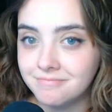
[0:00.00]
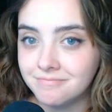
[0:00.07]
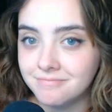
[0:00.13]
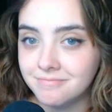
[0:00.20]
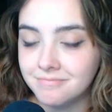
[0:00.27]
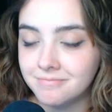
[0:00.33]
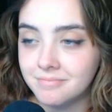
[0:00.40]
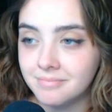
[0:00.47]

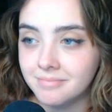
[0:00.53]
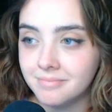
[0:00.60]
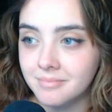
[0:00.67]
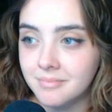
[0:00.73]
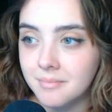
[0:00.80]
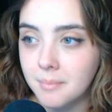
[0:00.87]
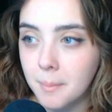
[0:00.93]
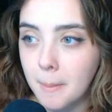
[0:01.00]

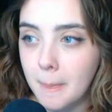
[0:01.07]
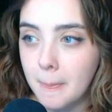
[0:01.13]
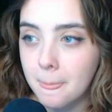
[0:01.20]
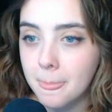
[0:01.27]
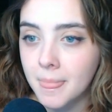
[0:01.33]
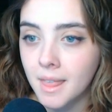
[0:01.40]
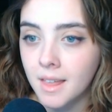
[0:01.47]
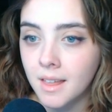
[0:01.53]

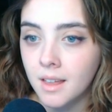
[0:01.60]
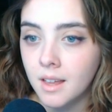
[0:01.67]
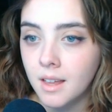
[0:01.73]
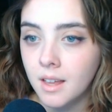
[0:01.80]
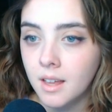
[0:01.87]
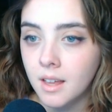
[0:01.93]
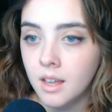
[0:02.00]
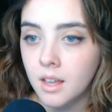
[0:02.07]

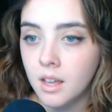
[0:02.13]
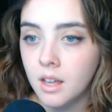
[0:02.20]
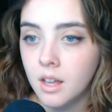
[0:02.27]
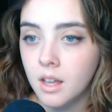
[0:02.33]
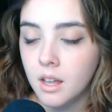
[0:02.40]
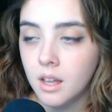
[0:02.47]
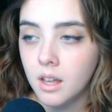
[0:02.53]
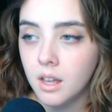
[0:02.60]

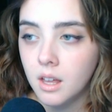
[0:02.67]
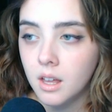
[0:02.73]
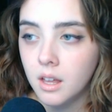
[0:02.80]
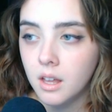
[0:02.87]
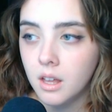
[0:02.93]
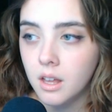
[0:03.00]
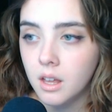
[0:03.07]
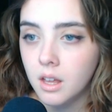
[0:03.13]

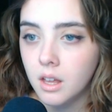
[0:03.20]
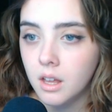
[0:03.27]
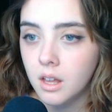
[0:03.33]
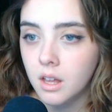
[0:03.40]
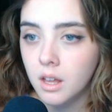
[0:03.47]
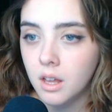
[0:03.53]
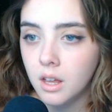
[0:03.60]
(silence)